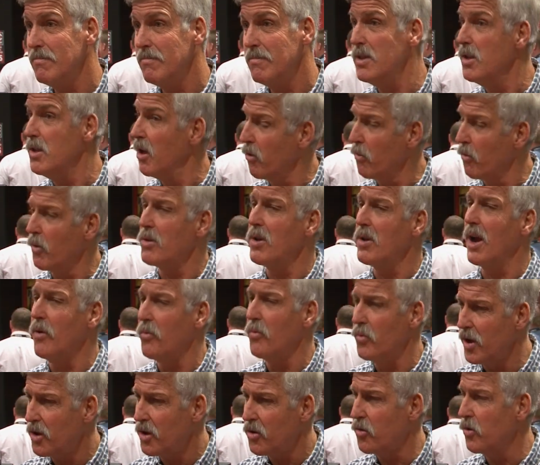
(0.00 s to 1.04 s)
In other words, like a
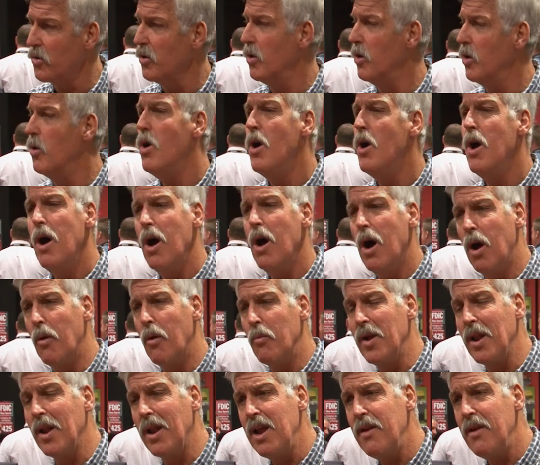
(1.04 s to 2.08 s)
RIT crew, a
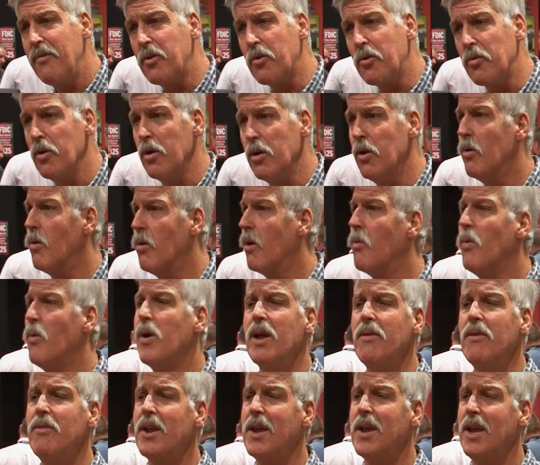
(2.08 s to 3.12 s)
relief crew, or
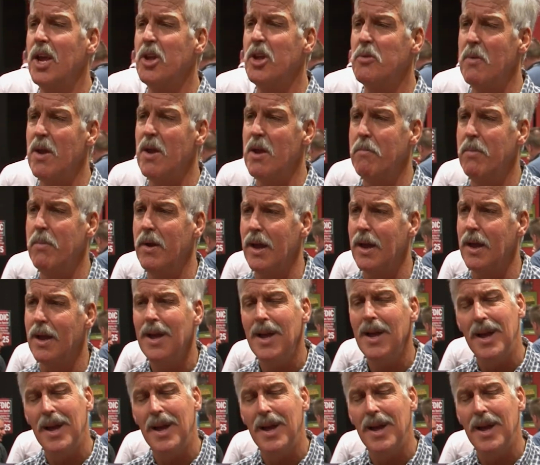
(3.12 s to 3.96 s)
whatever the case may be.